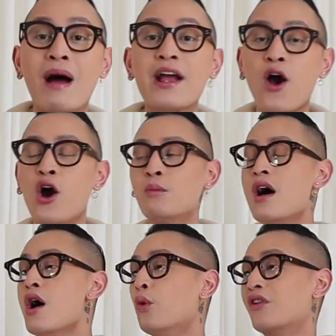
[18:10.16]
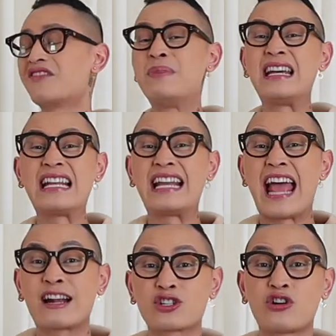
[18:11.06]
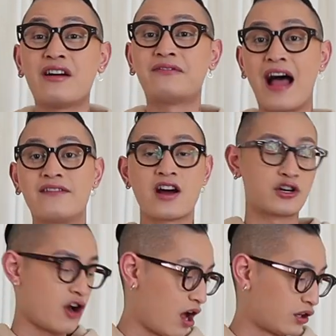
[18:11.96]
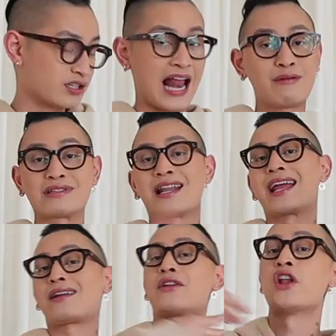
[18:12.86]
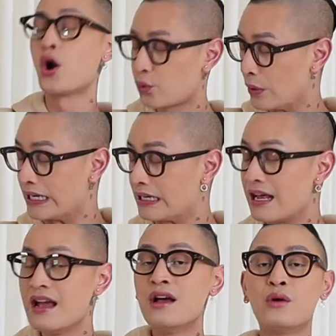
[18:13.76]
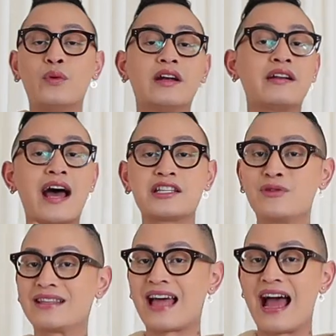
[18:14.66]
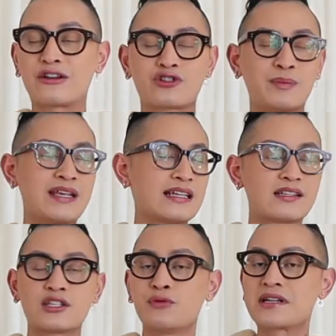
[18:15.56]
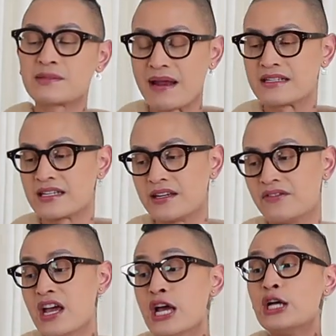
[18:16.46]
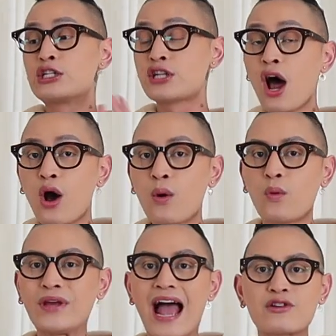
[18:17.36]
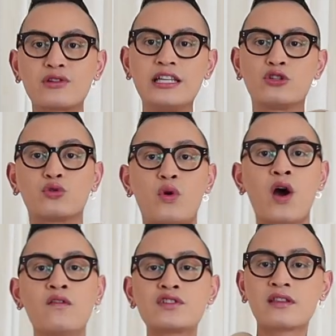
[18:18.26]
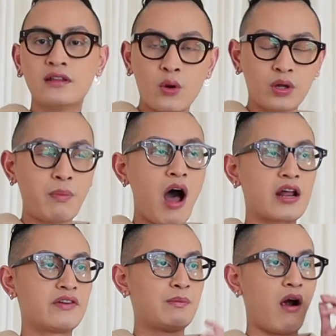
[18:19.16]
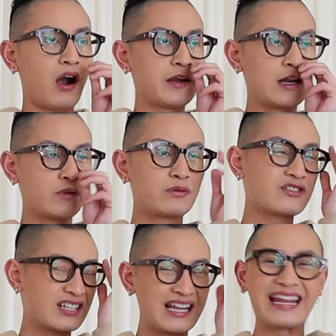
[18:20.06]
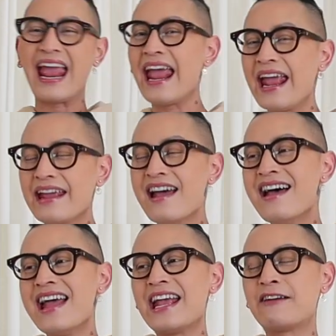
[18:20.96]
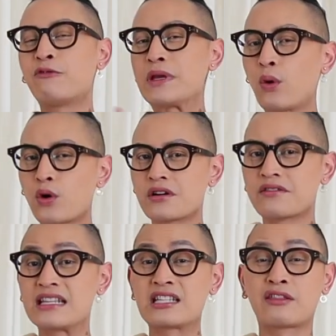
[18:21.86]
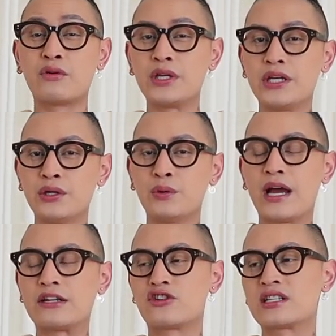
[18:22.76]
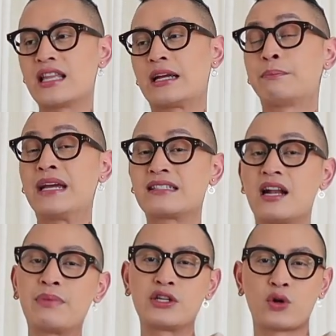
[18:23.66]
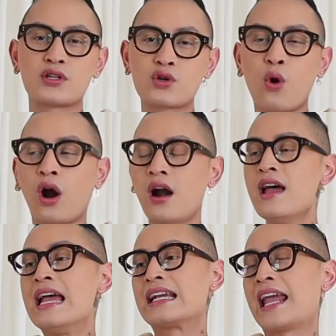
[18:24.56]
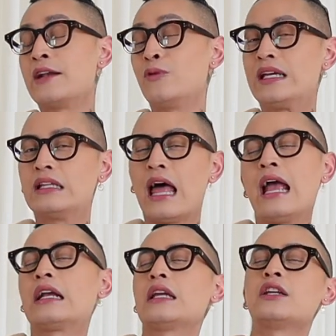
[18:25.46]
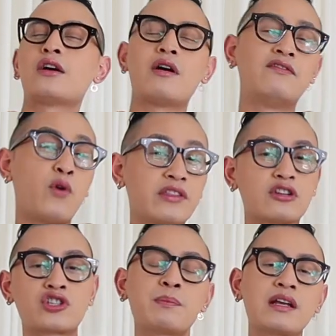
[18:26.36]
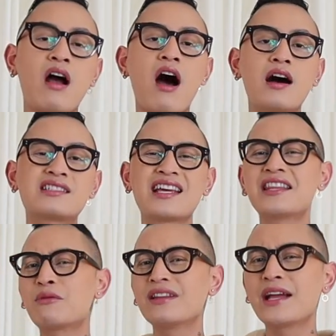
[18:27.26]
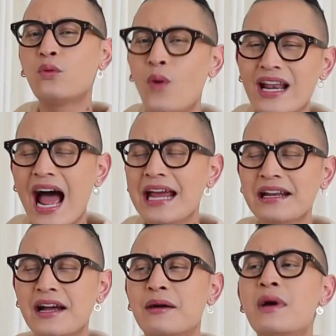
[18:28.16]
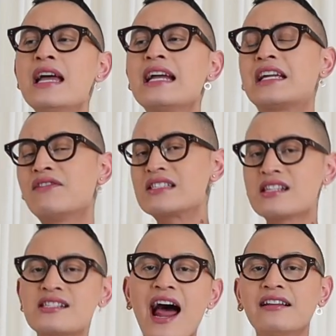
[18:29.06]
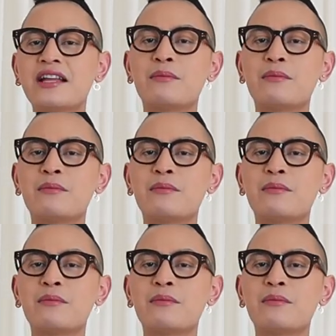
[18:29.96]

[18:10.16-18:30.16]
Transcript: my home would have been an extra $500. And I was like, no queen, we are not doing that. Shipping is too expensive. So we actually drove to the local pottery barn and we were just like, hey, if we ordered this through you and just like picked it up in your store, can we like, you know, avoid the shipping cost? And they were like, what item? Give us the style